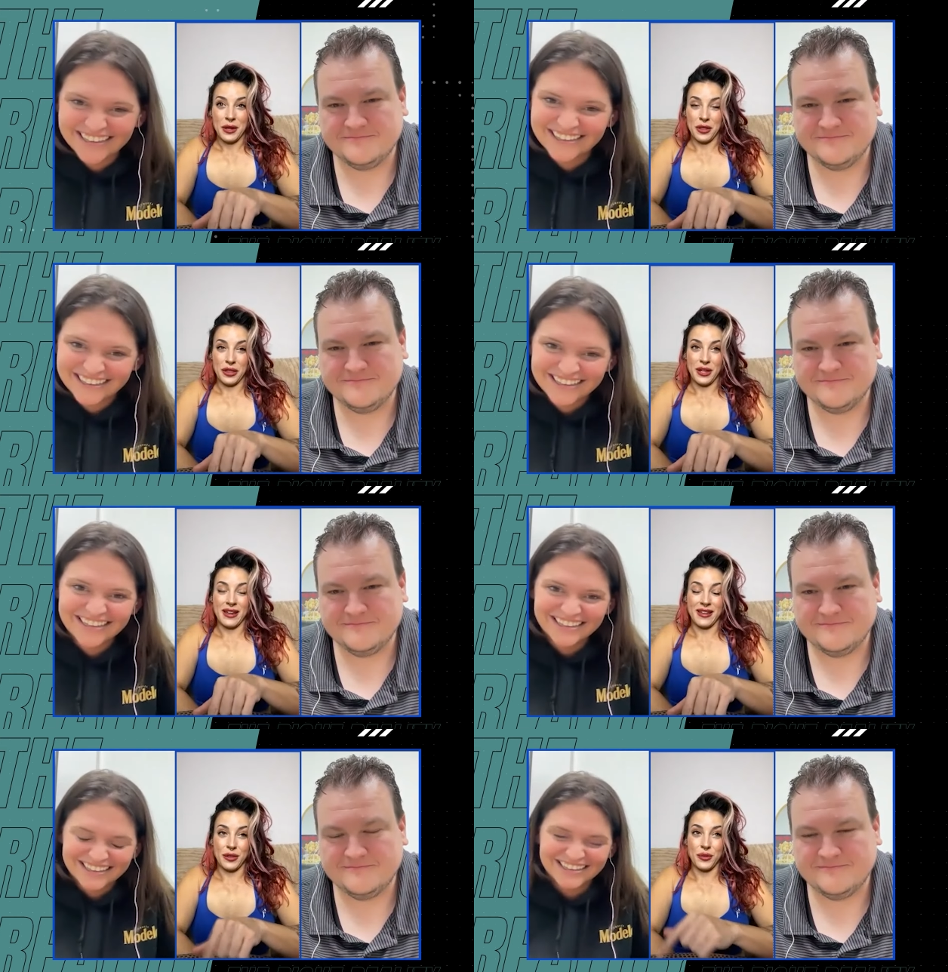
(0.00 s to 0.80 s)

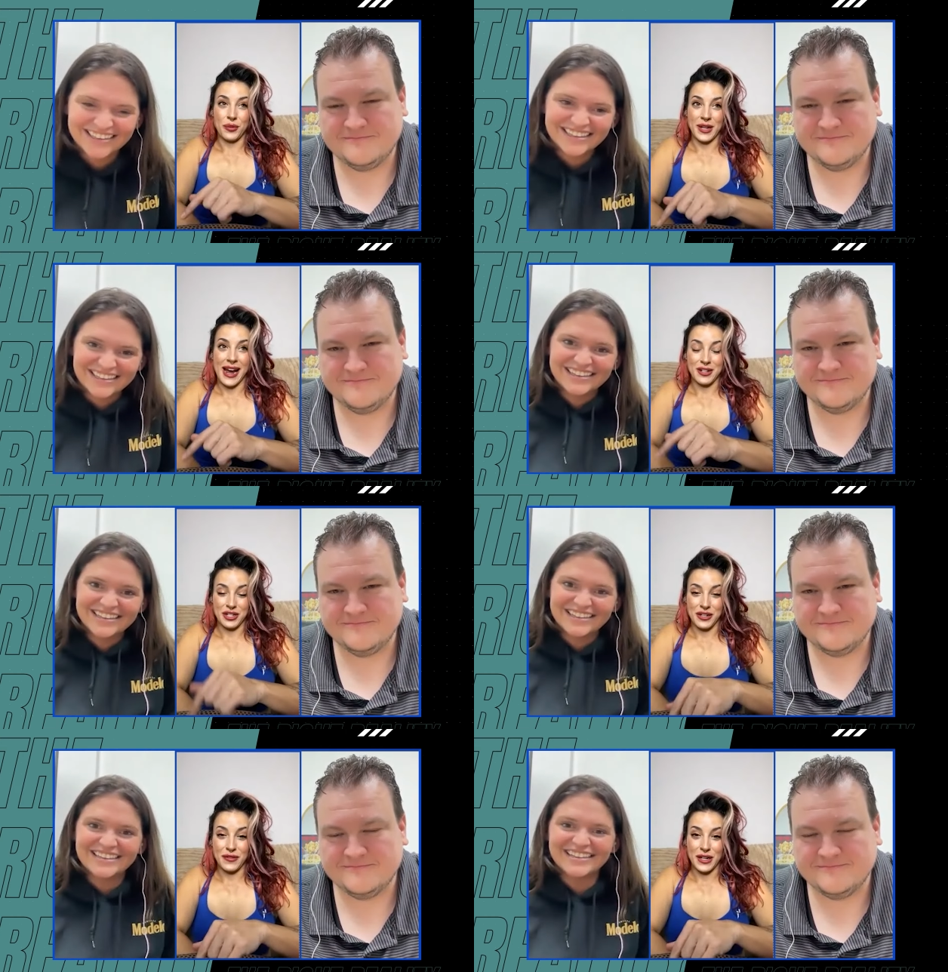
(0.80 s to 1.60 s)
Speaker 1: the the
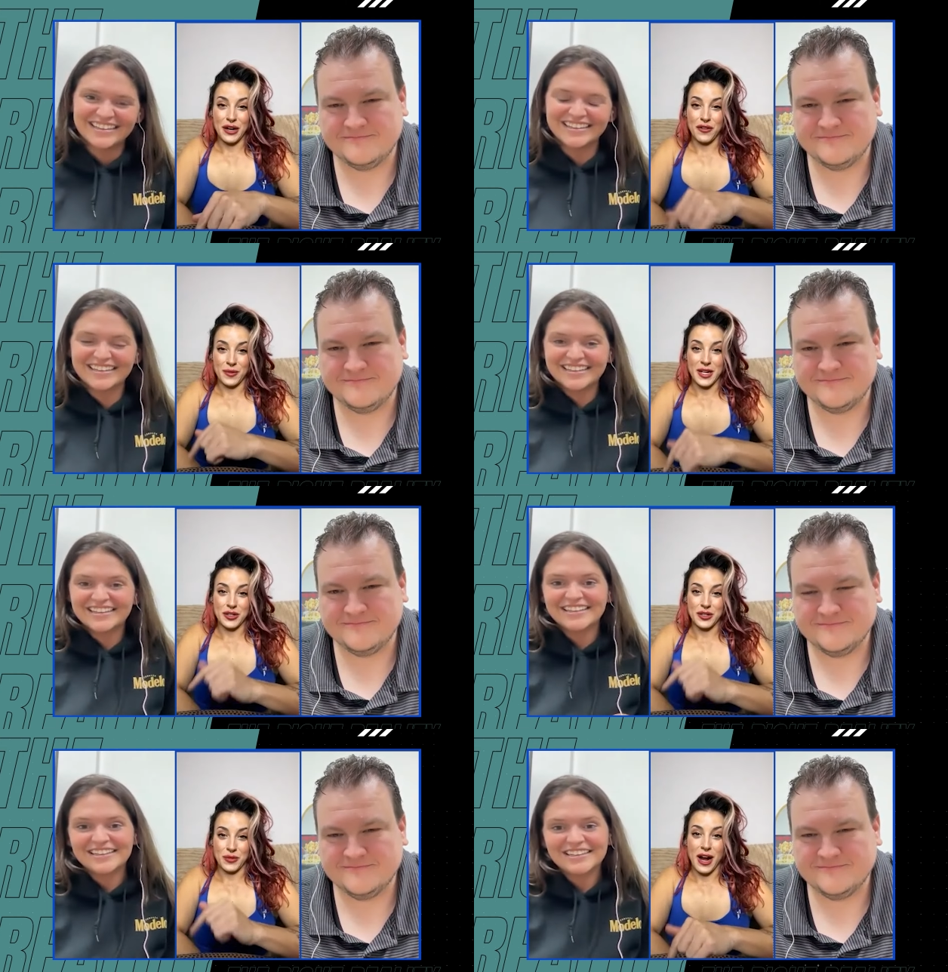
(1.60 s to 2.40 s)
reaction video of me and
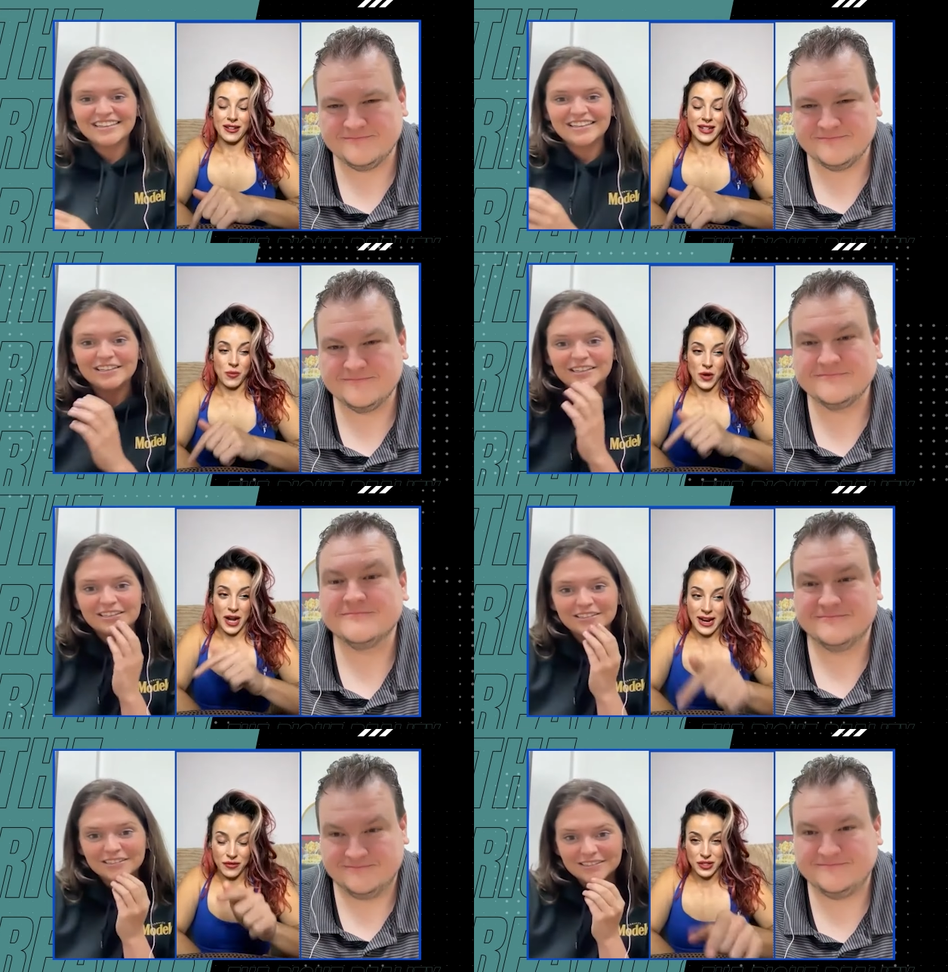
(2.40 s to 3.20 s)
Jarell, and when I
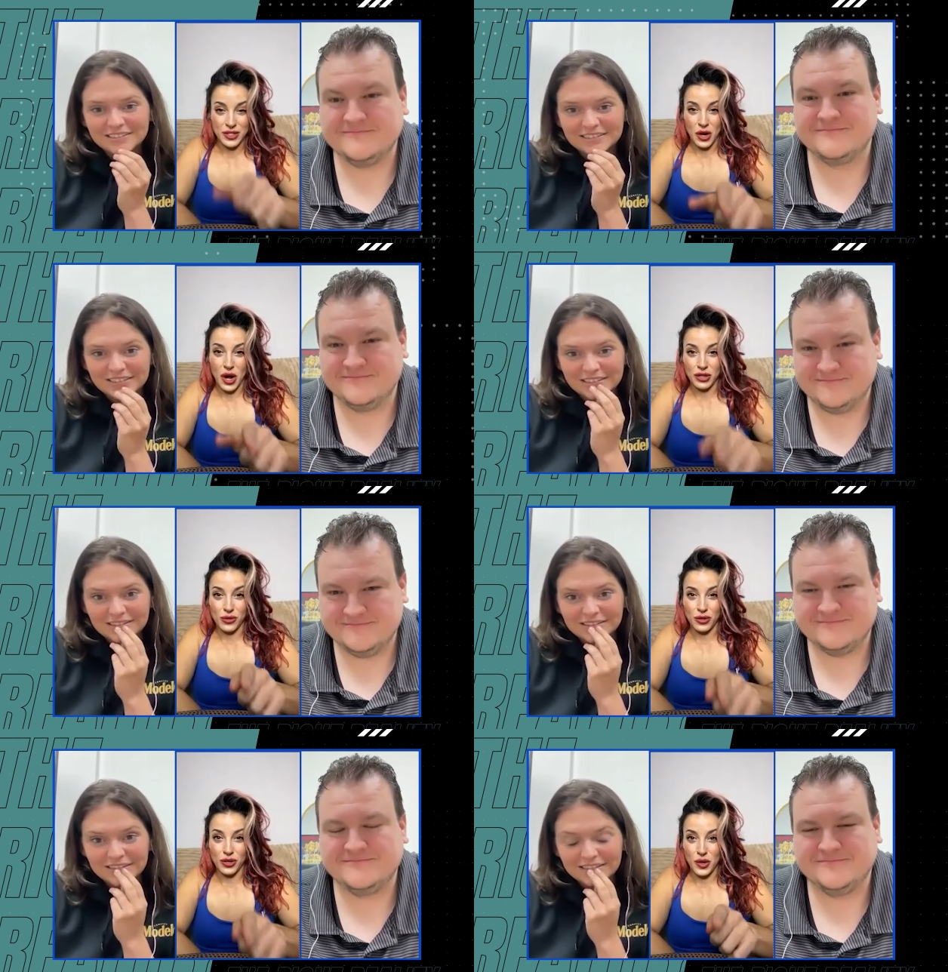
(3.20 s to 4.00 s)
ever saw
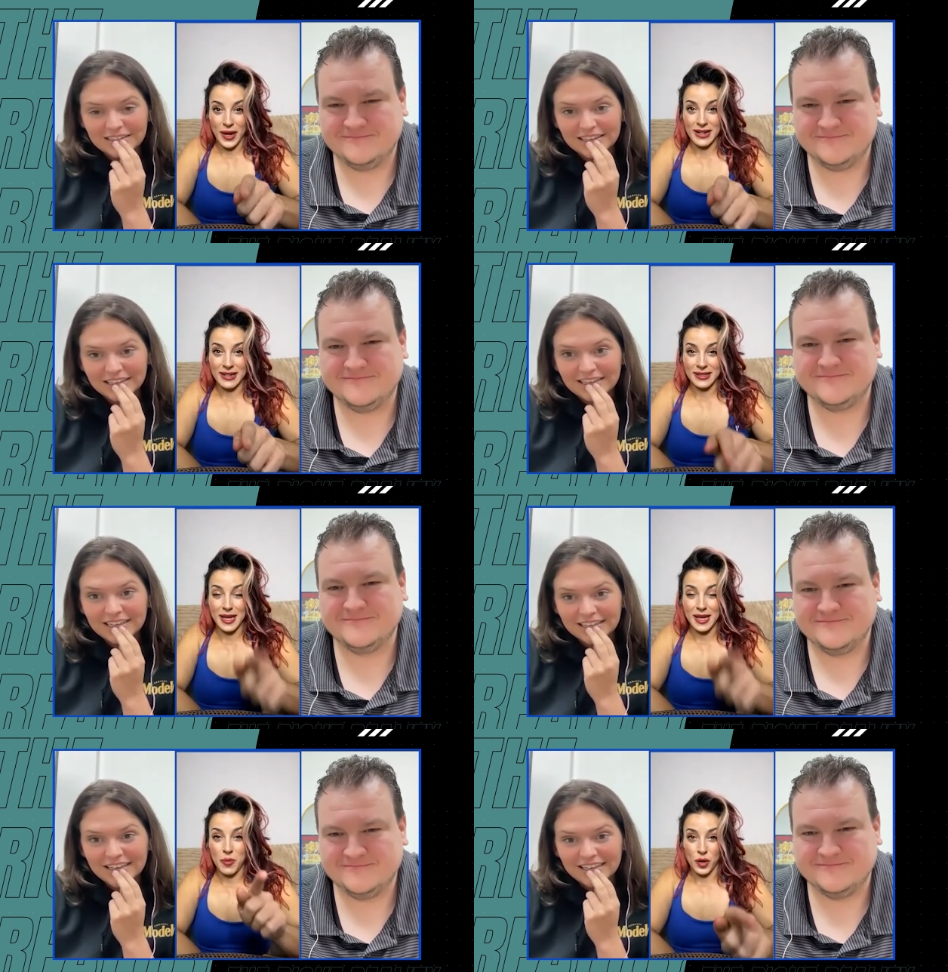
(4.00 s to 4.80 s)
Laurel go in and say
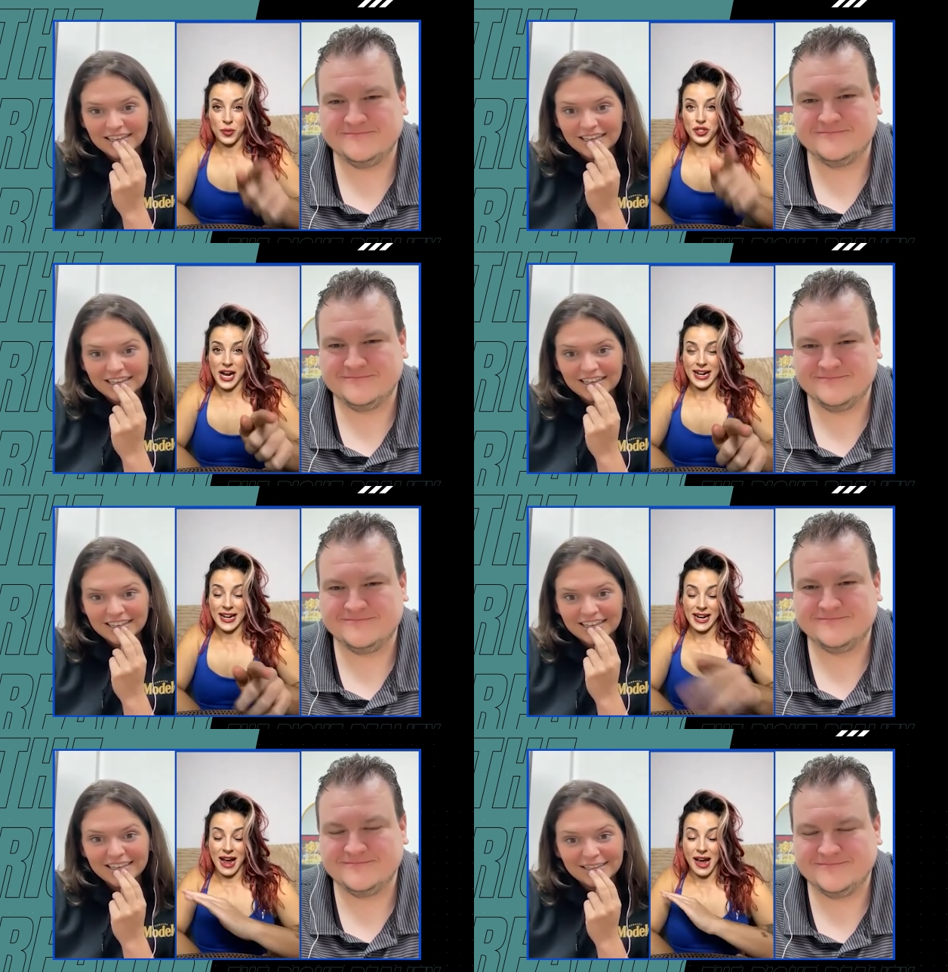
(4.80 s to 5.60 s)
purple jacket,
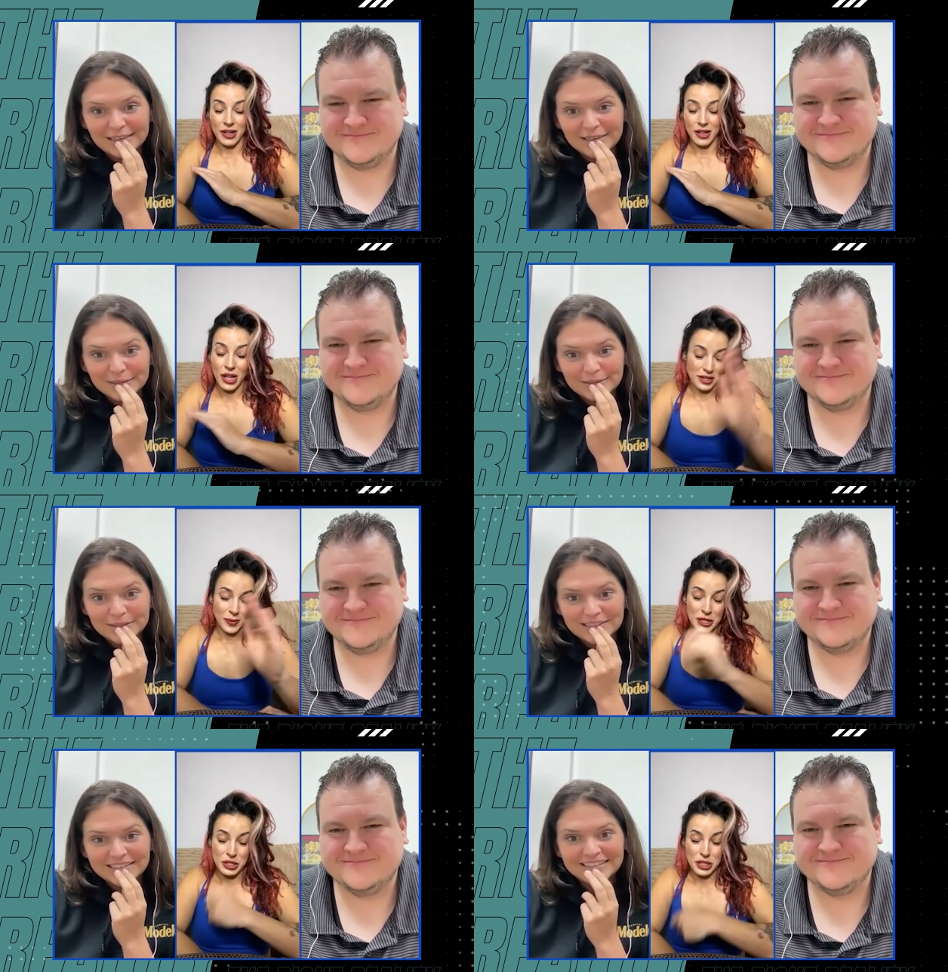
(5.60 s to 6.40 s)
I lost my
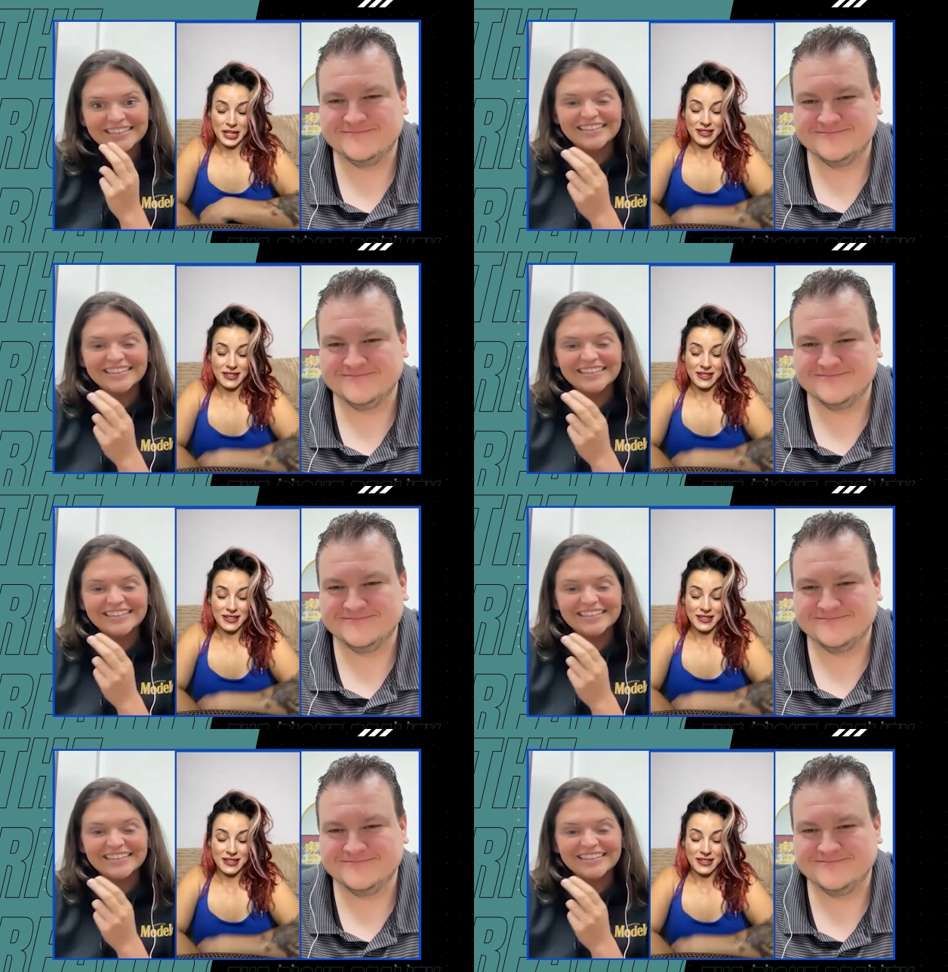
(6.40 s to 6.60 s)
shit.